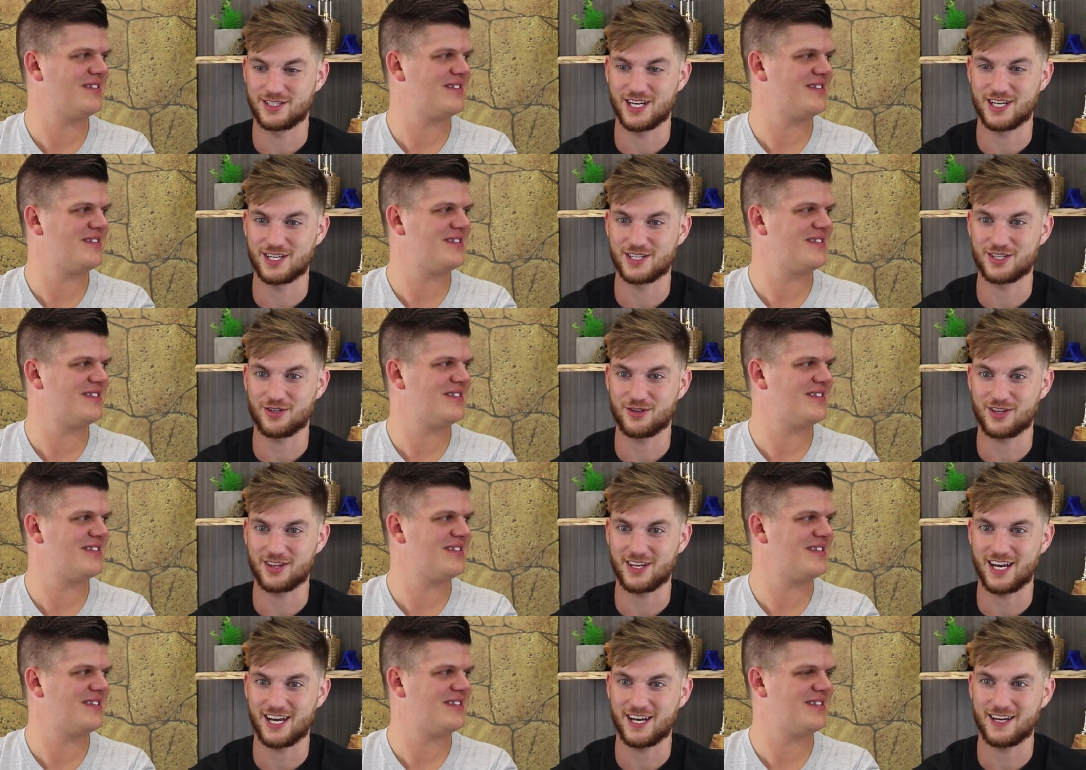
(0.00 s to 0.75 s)
Speaker 1: a dent
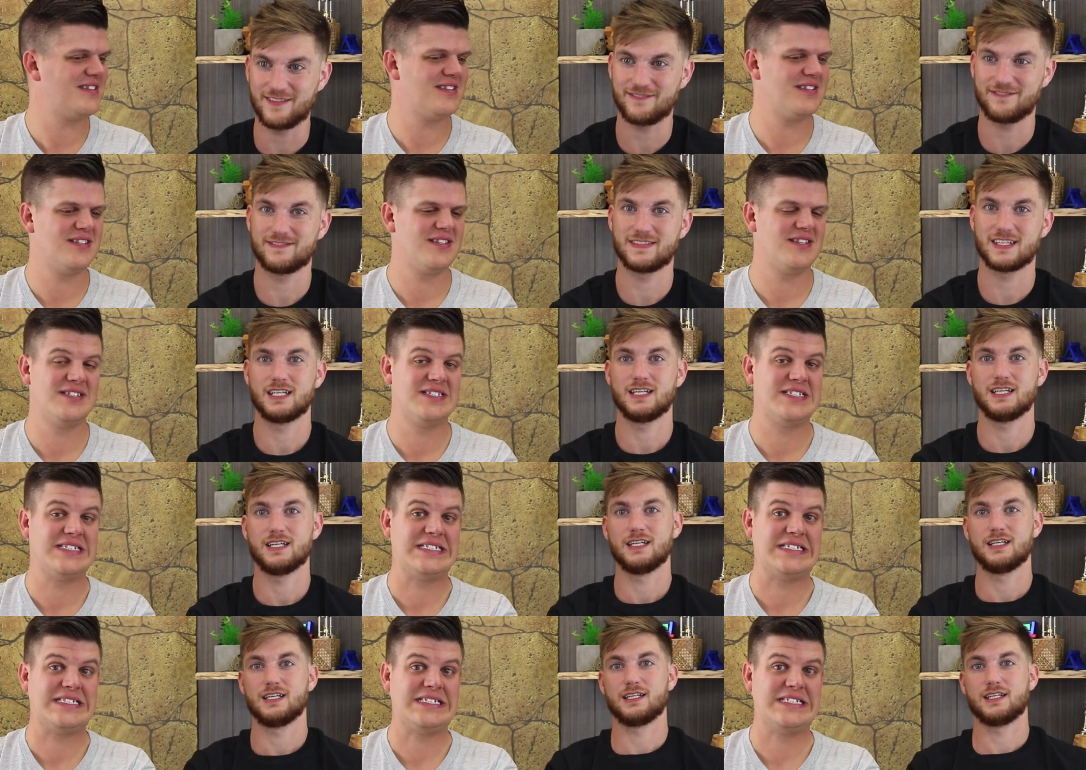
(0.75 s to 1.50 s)
out of that.
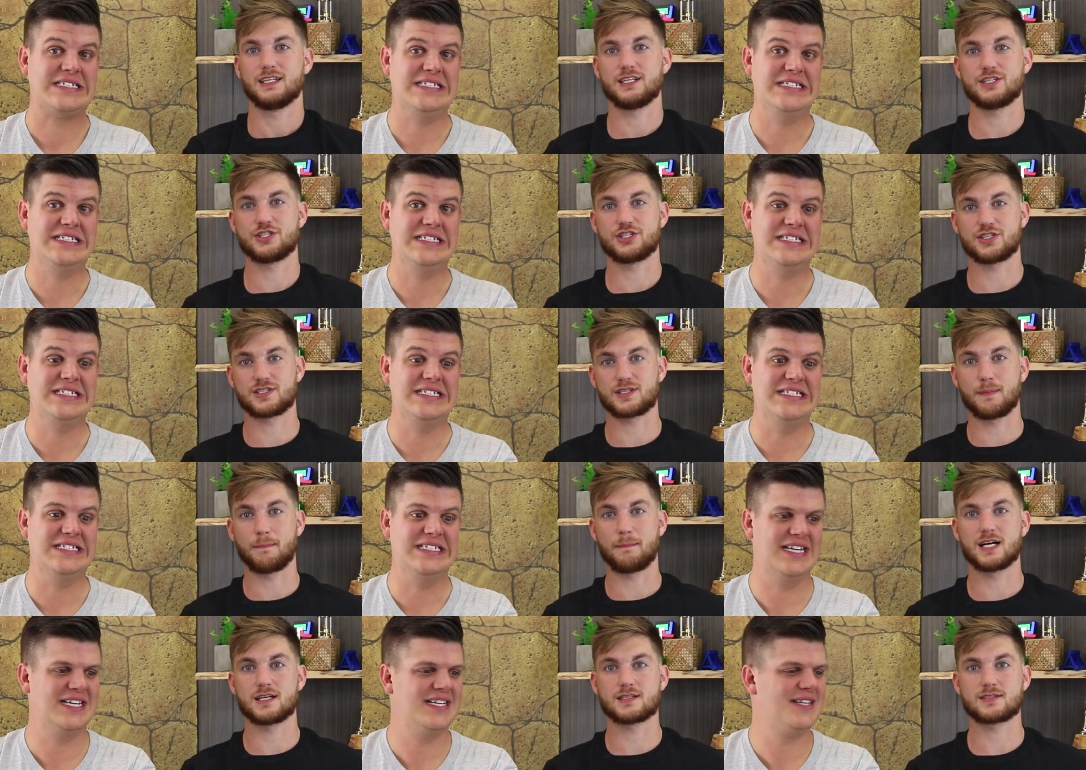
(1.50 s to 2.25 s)
Get you
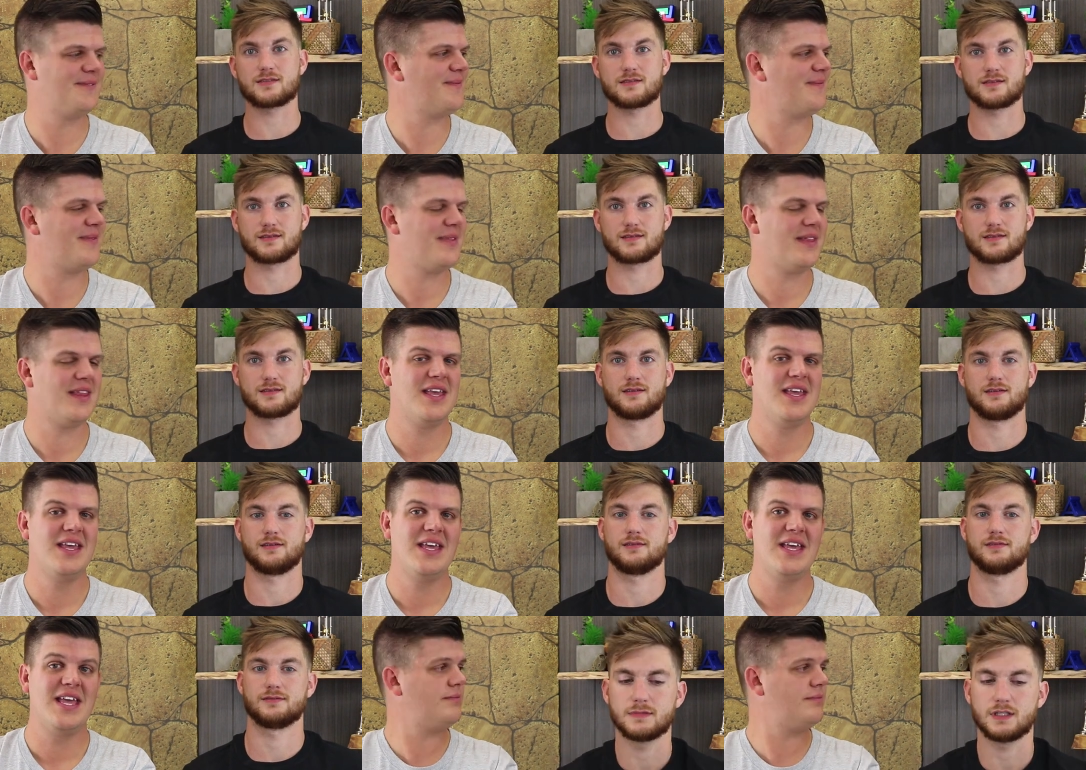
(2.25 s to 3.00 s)
some
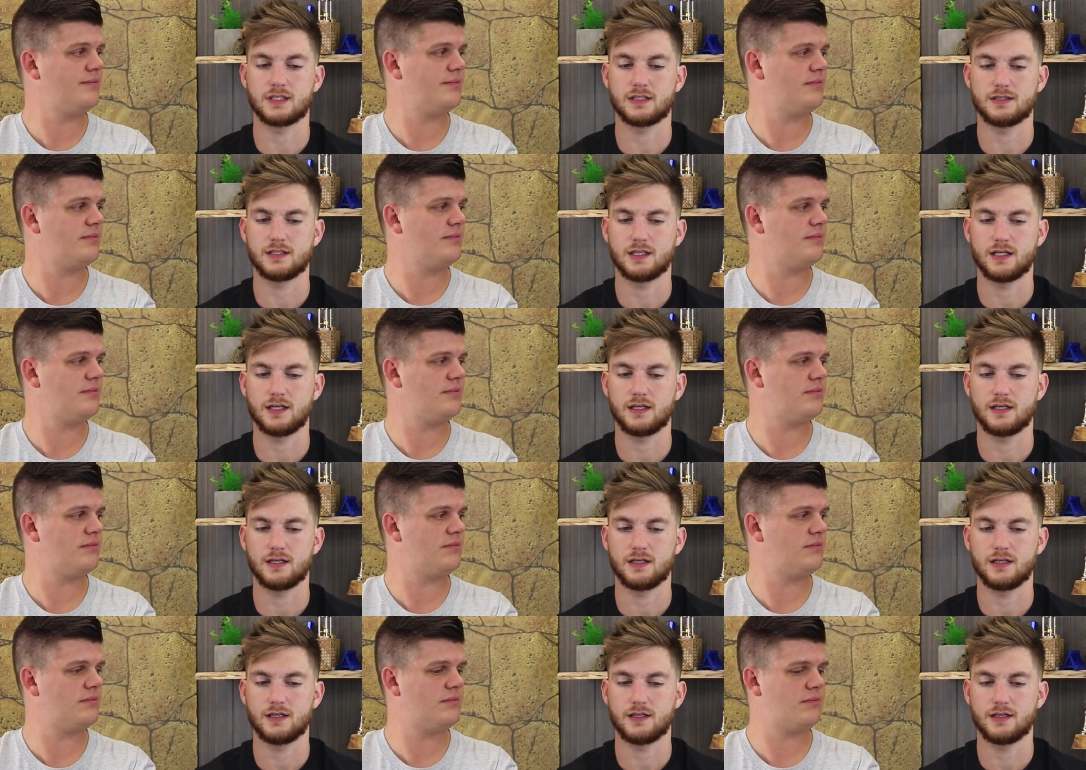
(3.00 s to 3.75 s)
puzzles, and
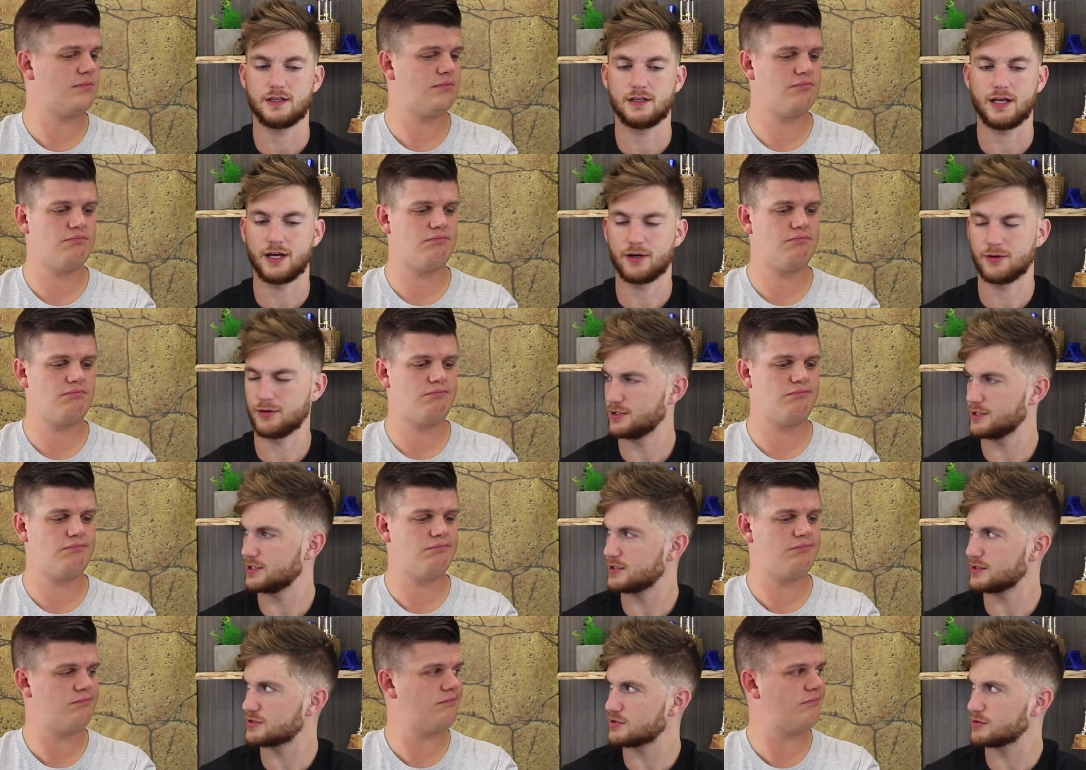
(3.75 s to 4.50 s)
then Aaron
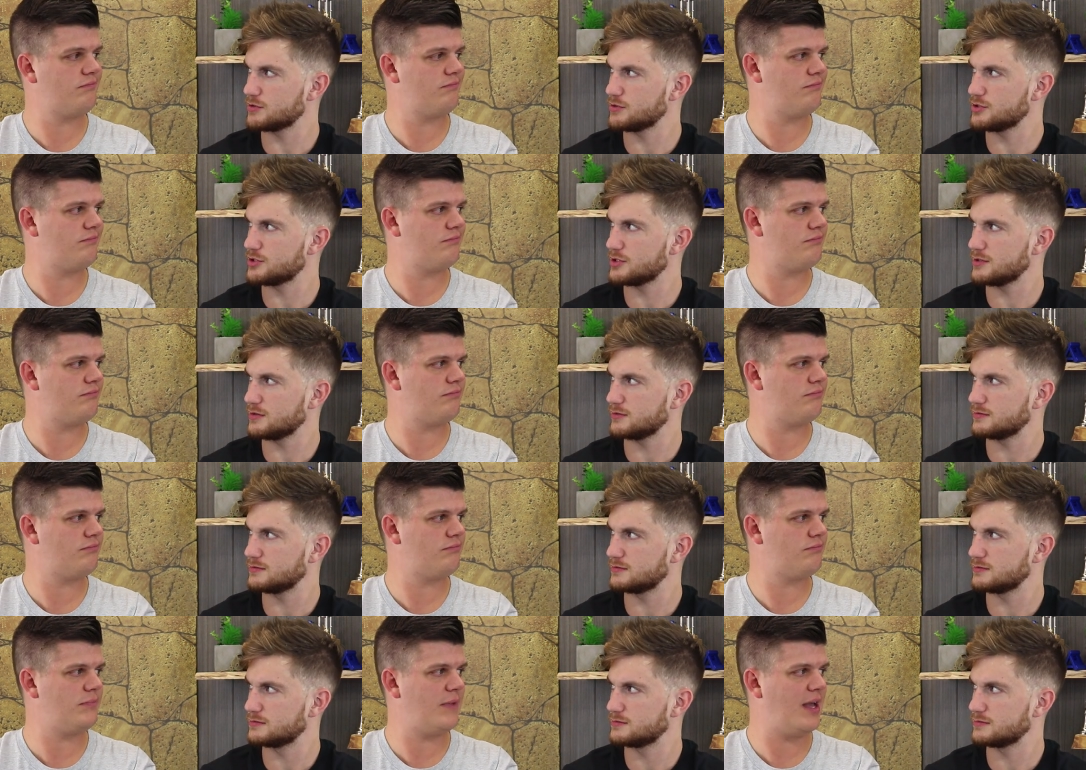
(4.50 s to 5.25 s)
did a solution.
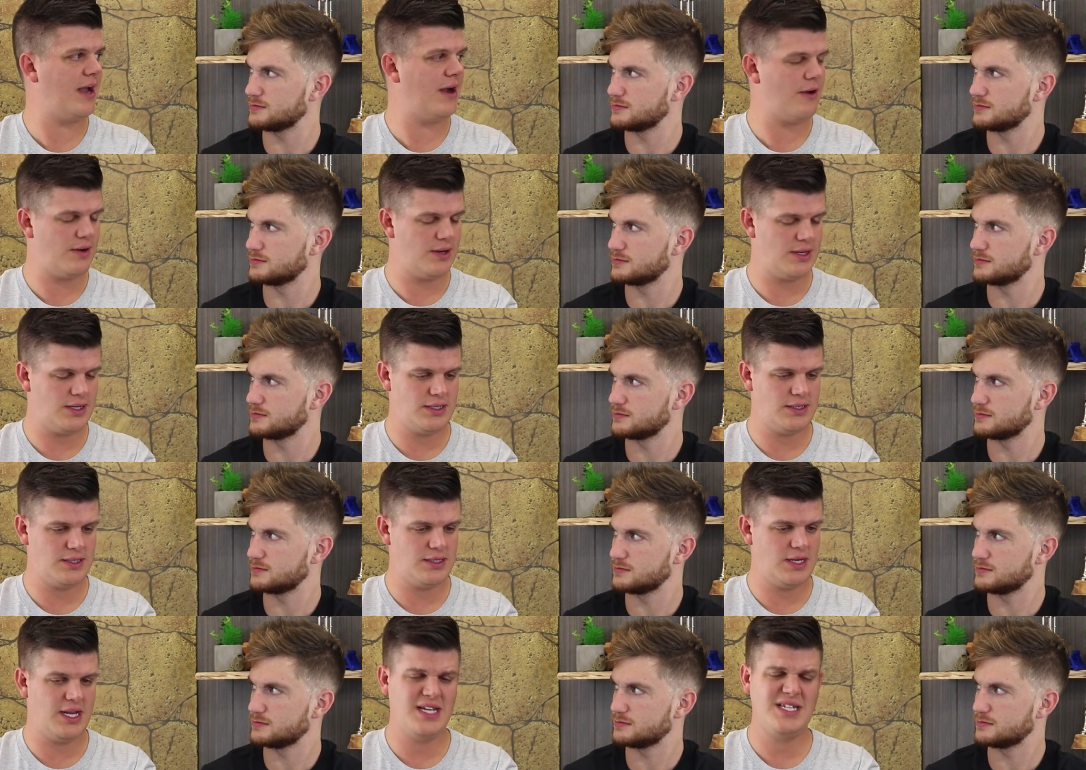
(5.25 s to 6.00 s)

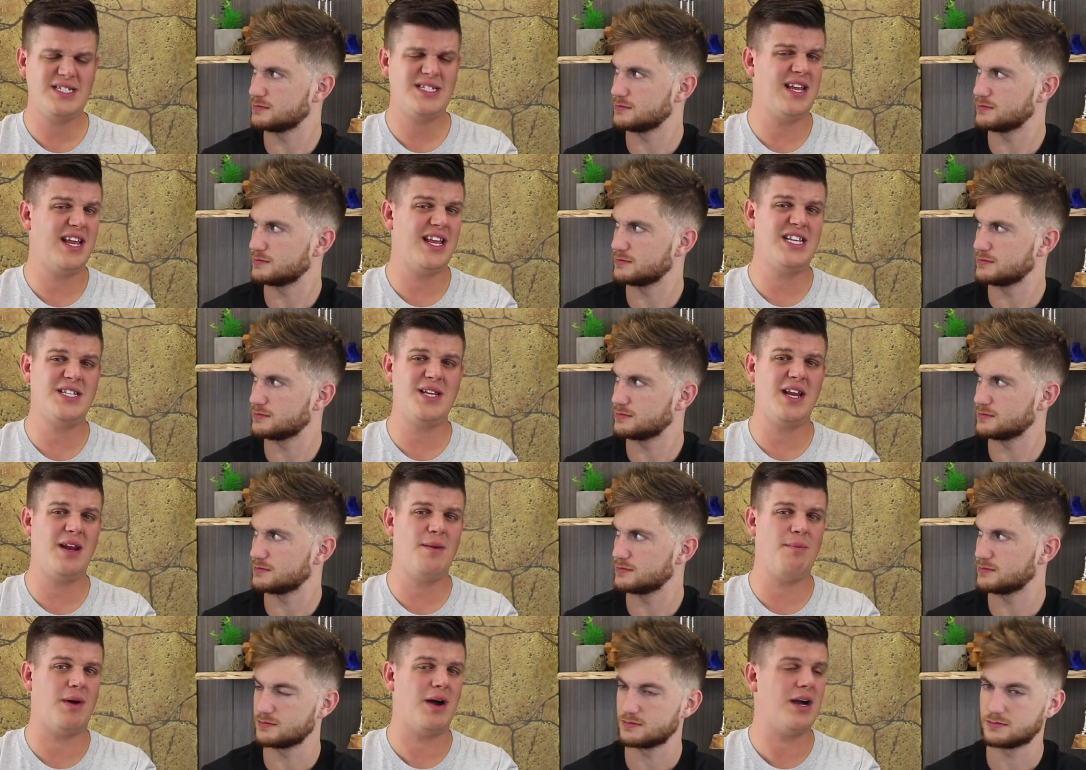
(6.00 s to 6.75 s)
Aaron,
Speaker 2: he's done, he's
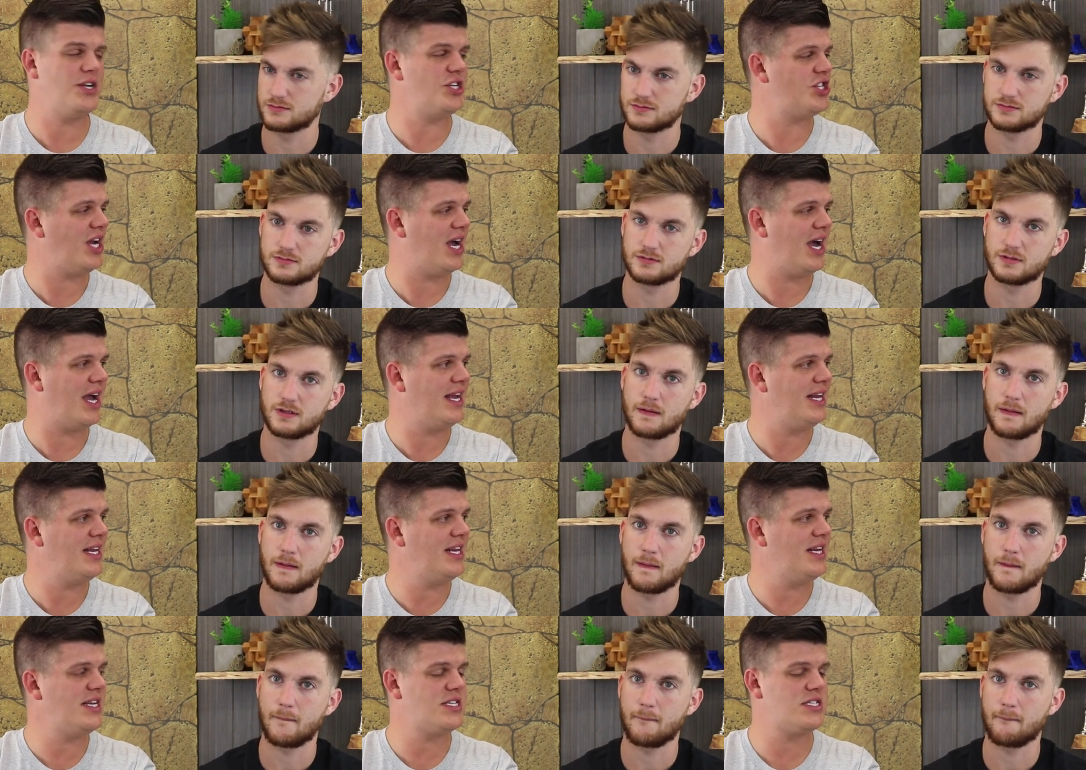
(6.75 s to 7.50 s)
done a bunch. Yeah, he
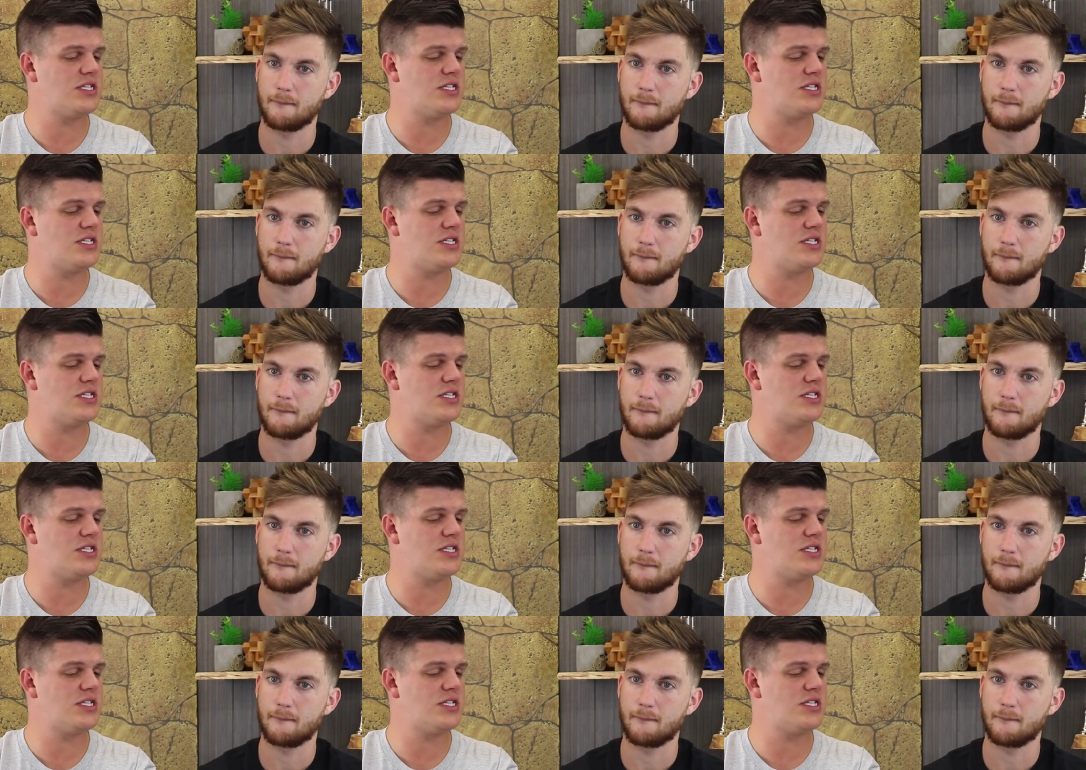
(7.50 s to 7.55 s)
did a